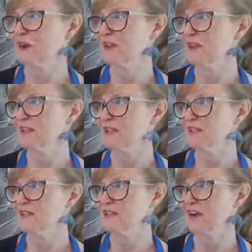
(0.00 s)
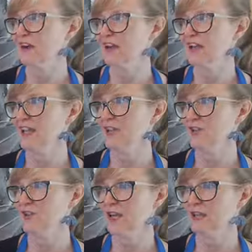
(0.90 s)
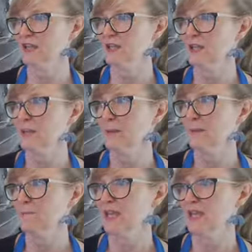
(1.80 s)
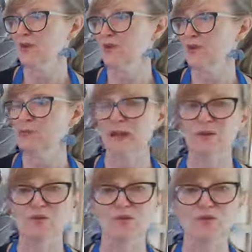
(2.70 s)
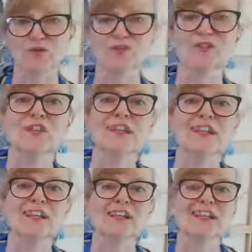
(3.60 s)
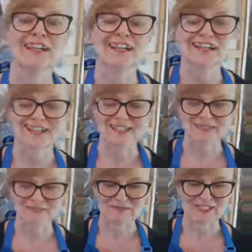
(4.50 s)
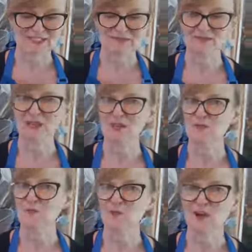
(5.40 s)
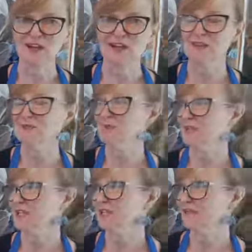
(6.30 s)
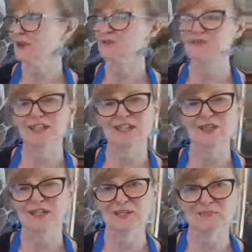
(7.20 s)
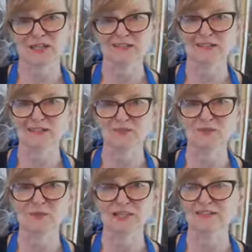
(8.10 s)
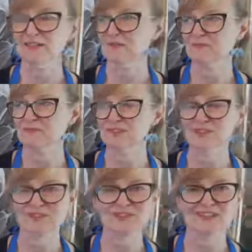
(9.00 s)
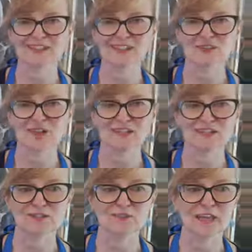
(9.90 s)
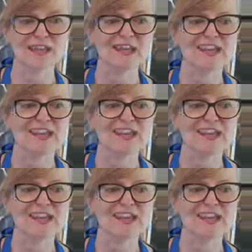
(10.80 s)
Mine is I attract men with power tools. And it doesn't matter what I'm doing. If I'm videoing and painting, there will be some, they're just attracted to me.